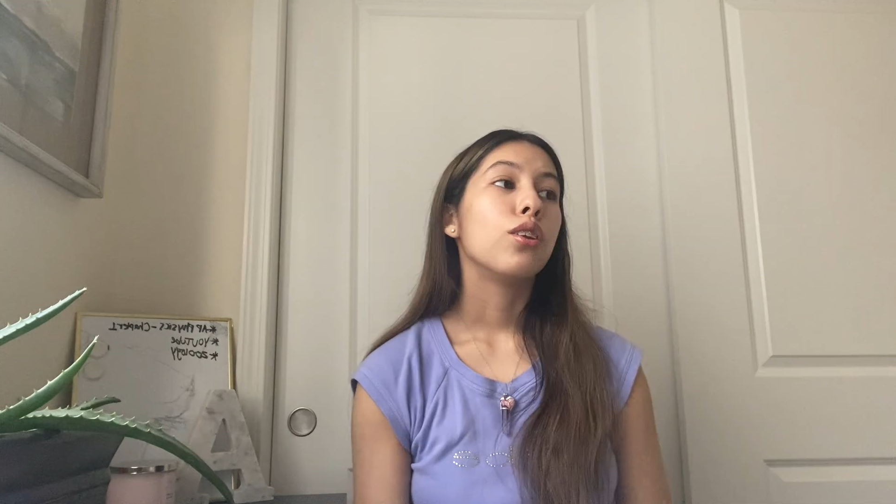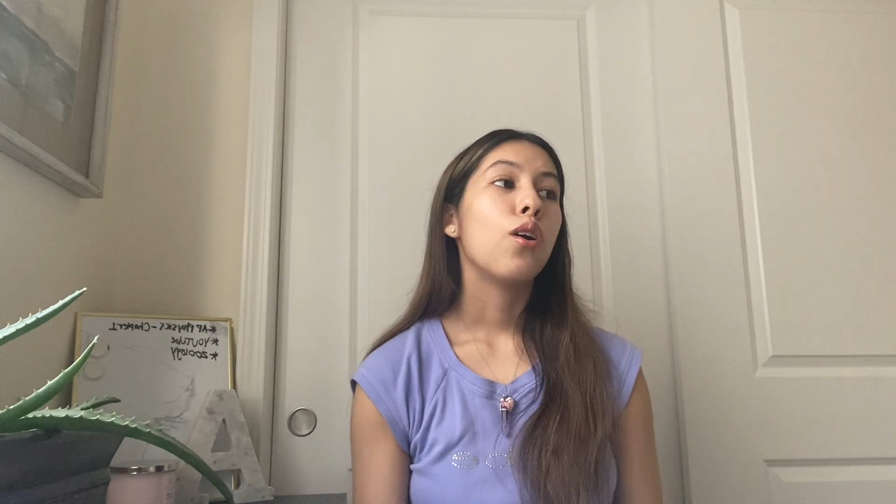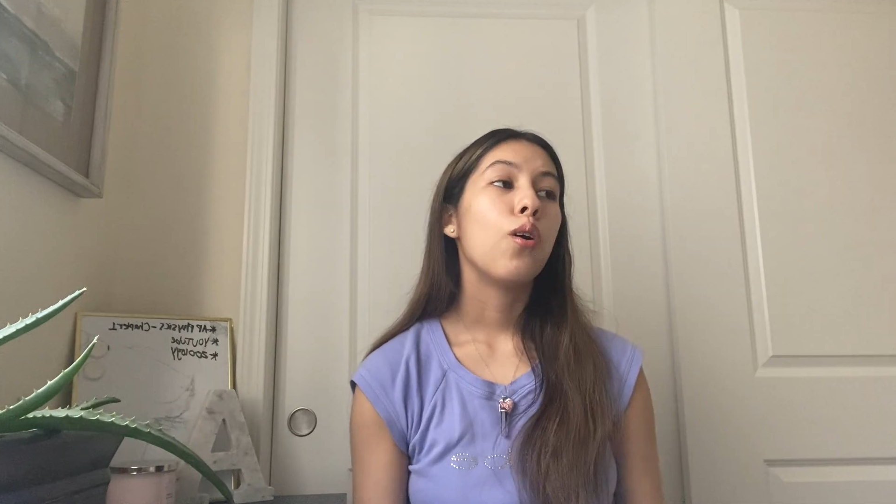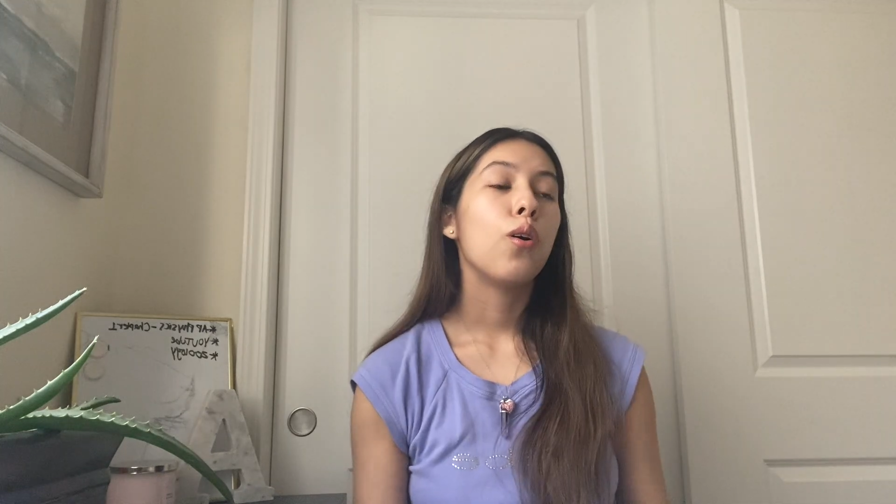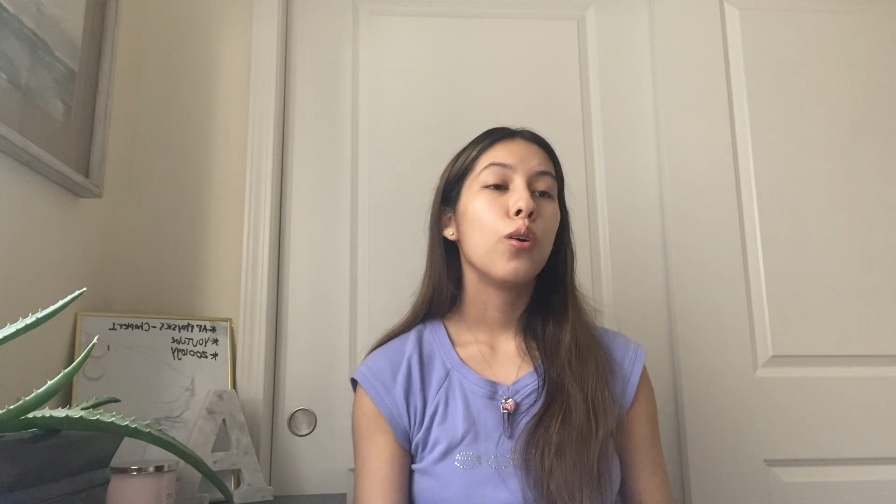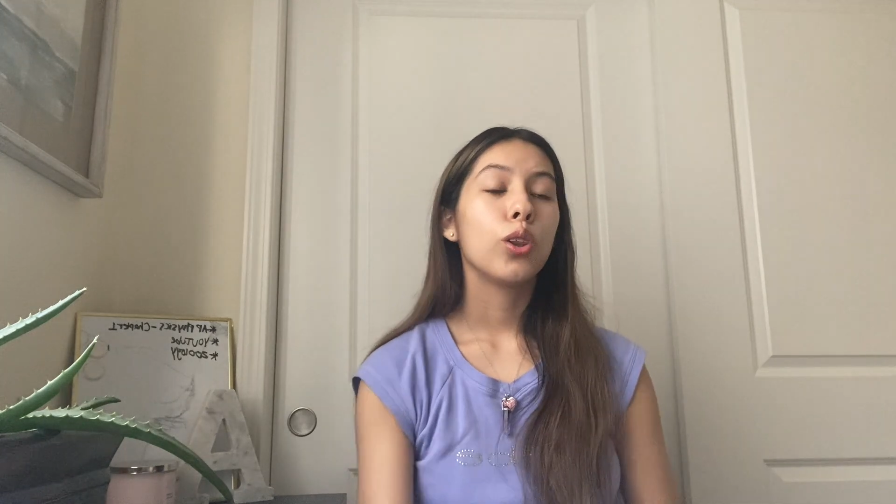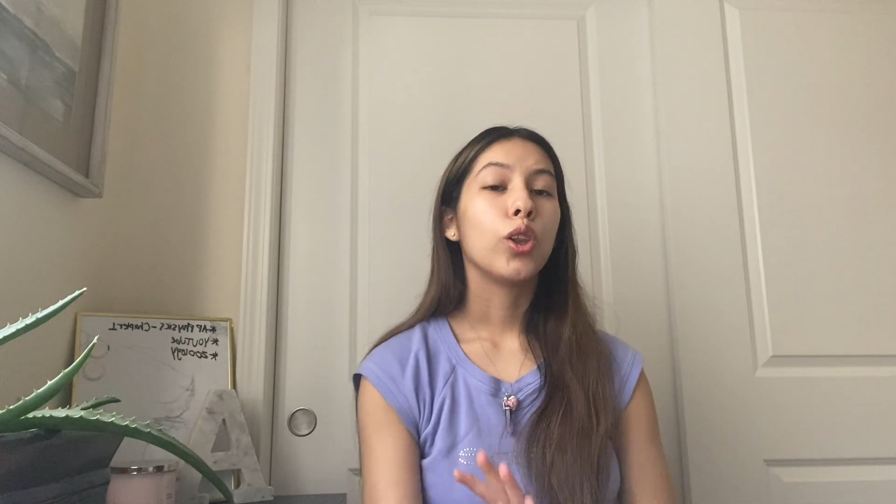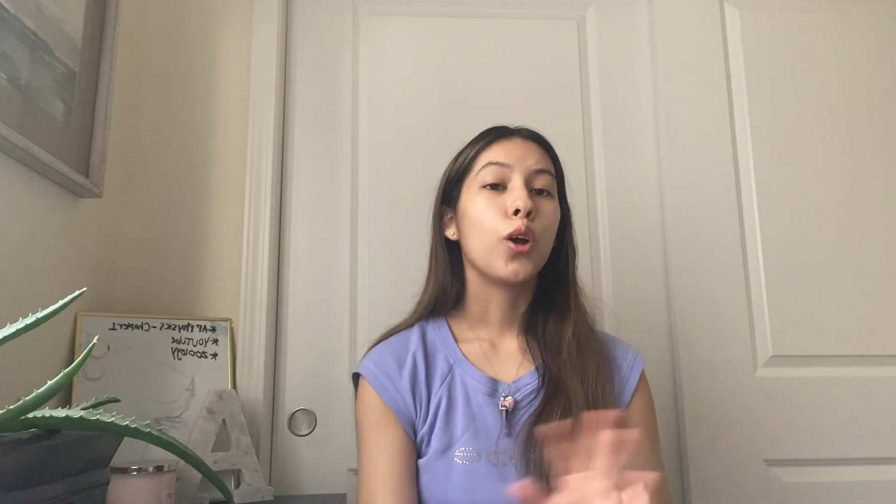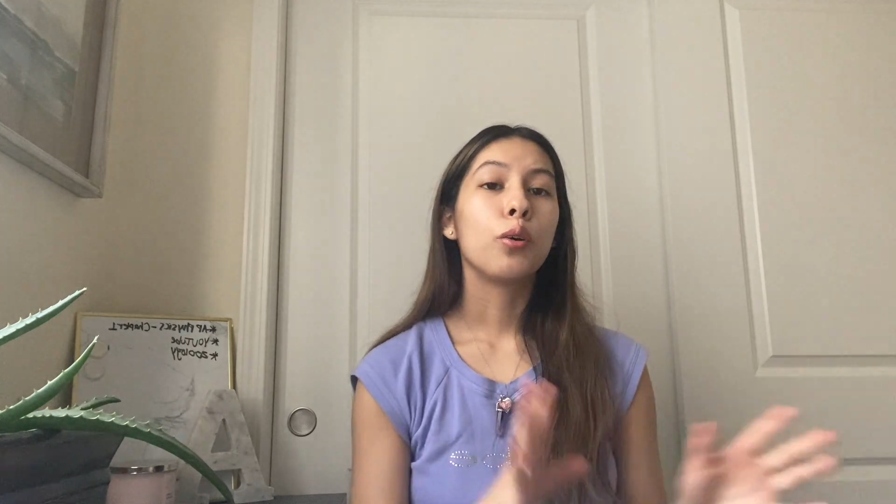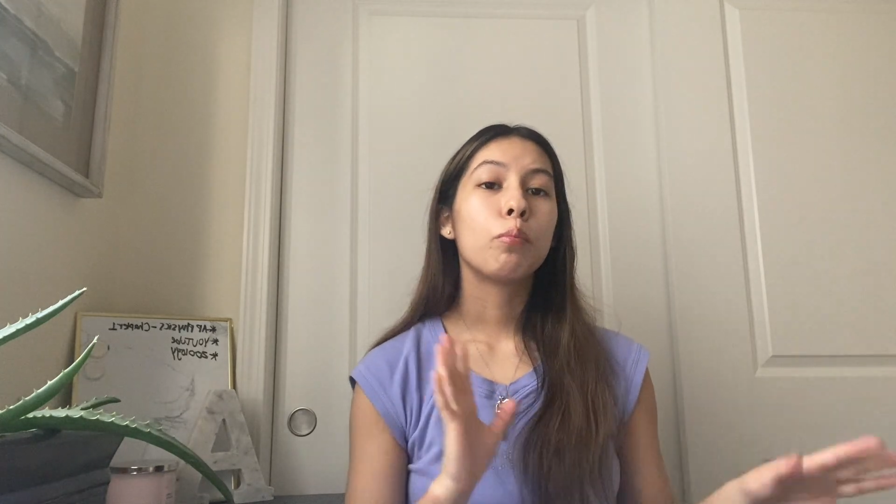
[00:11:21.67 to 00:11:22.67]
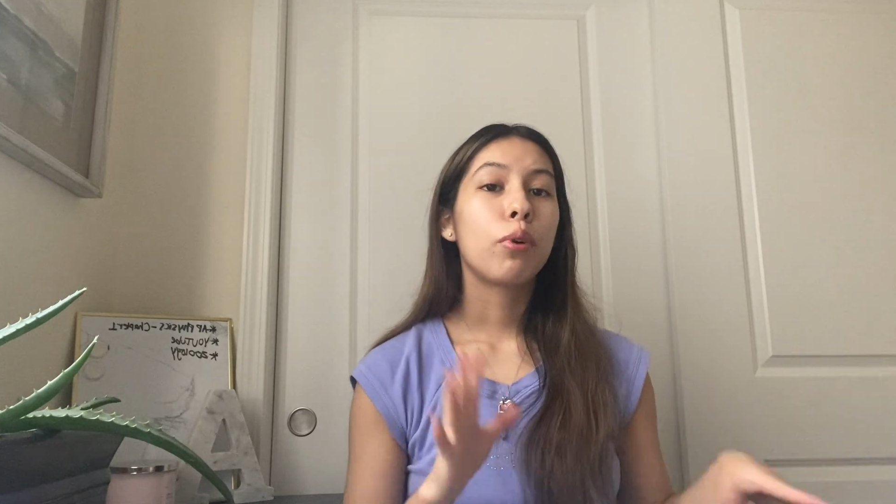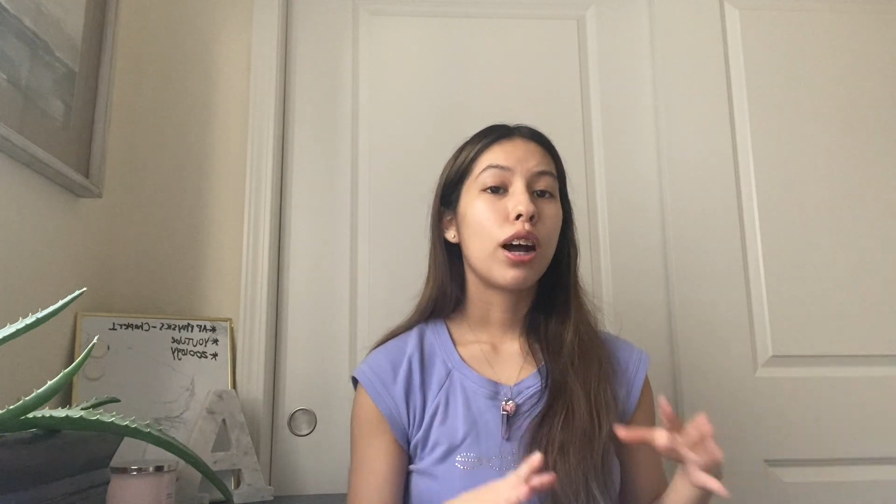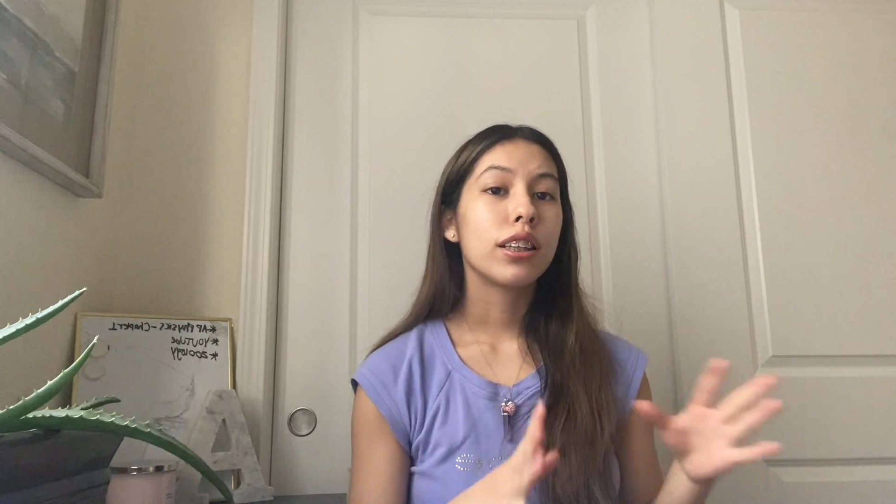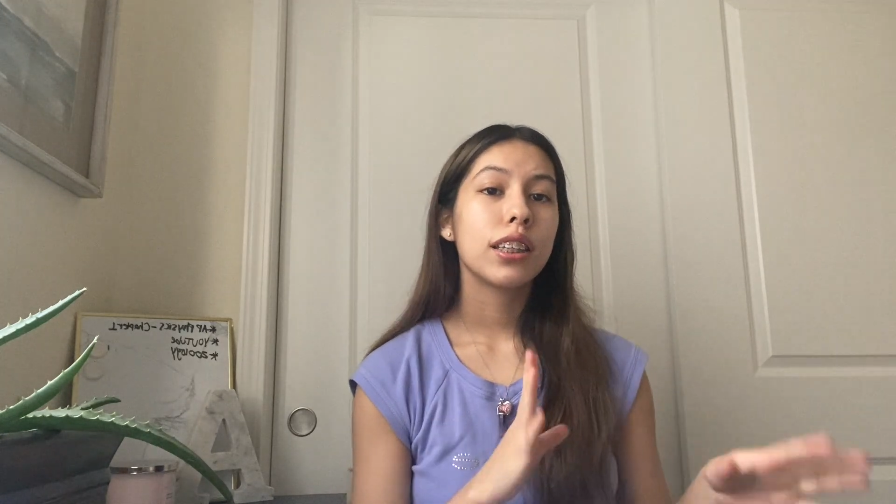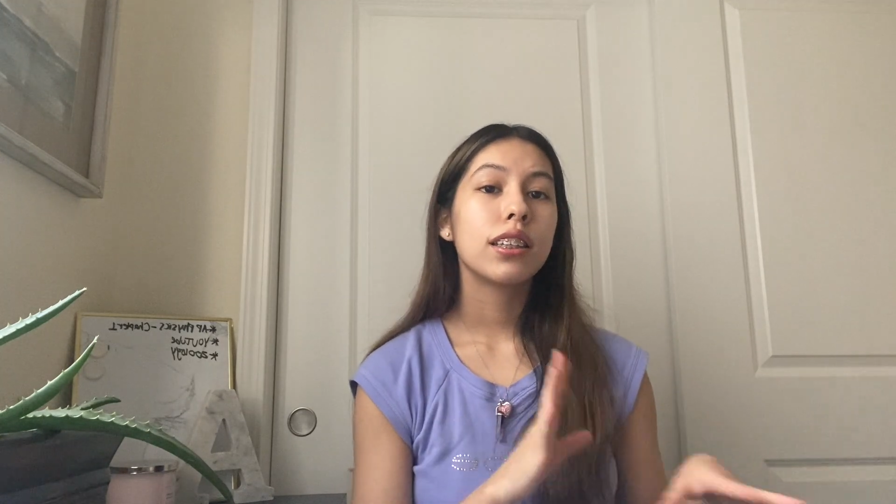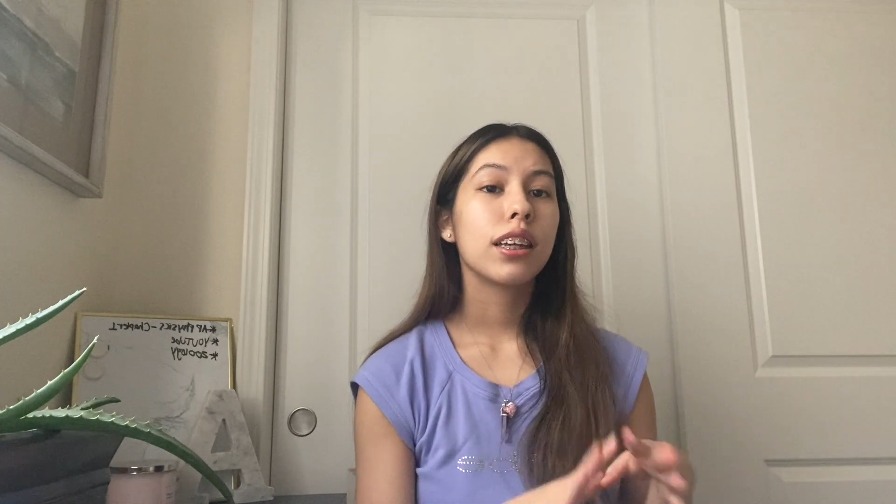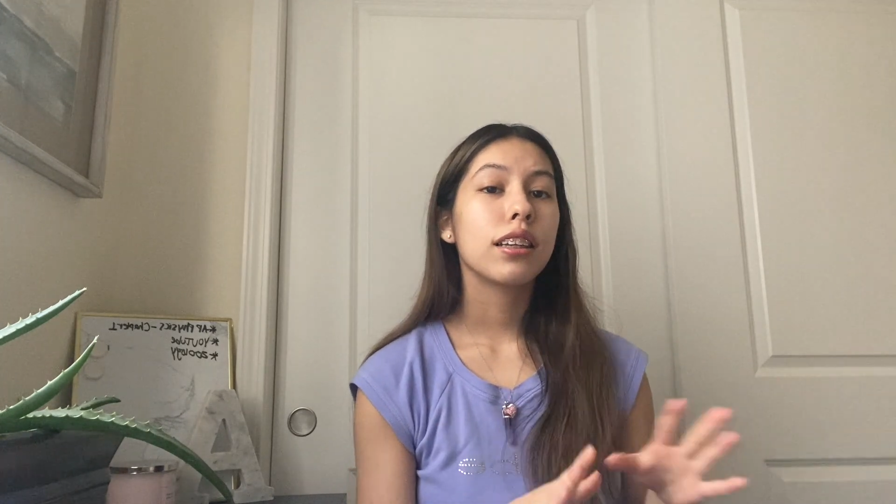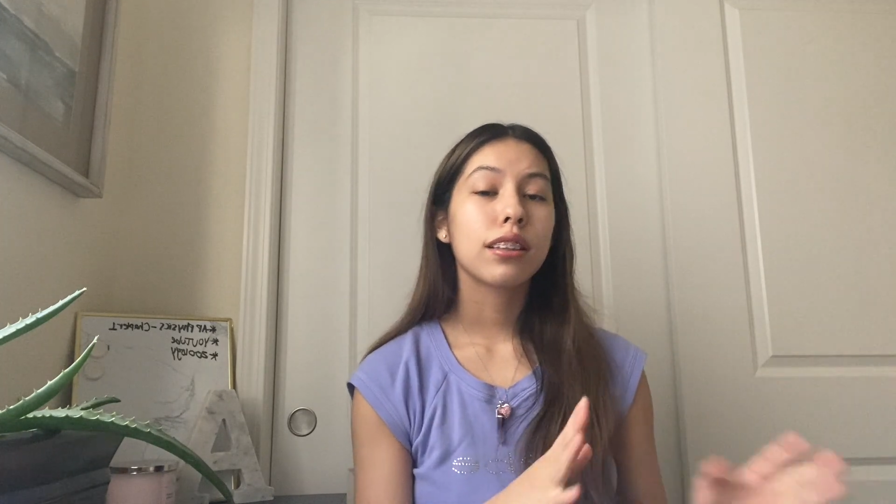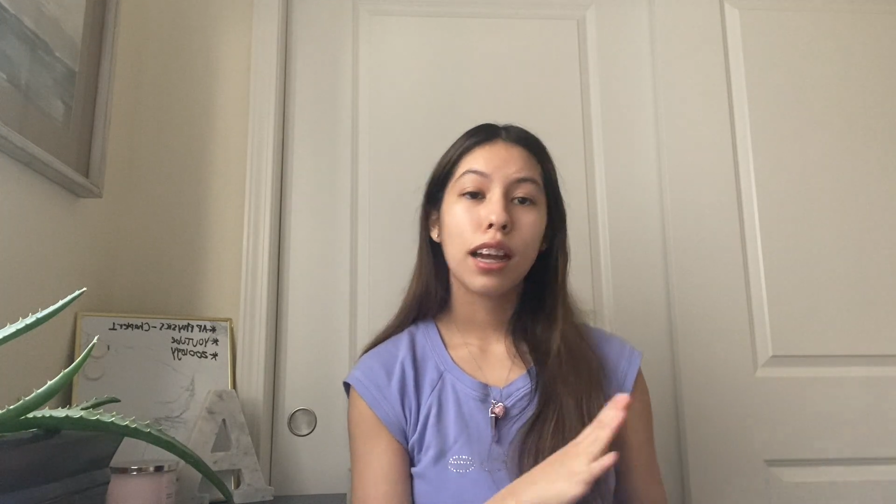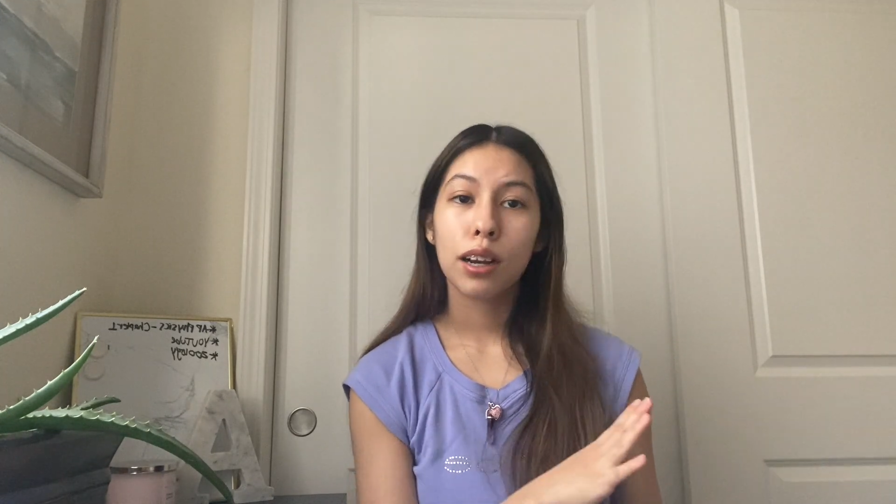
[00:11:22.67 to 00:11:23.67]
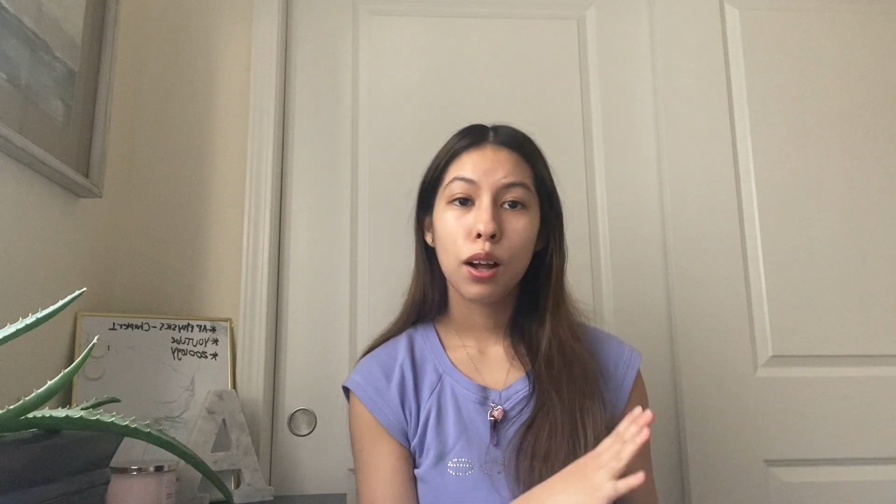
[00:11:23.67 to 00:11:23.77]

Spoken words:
whole loan processing side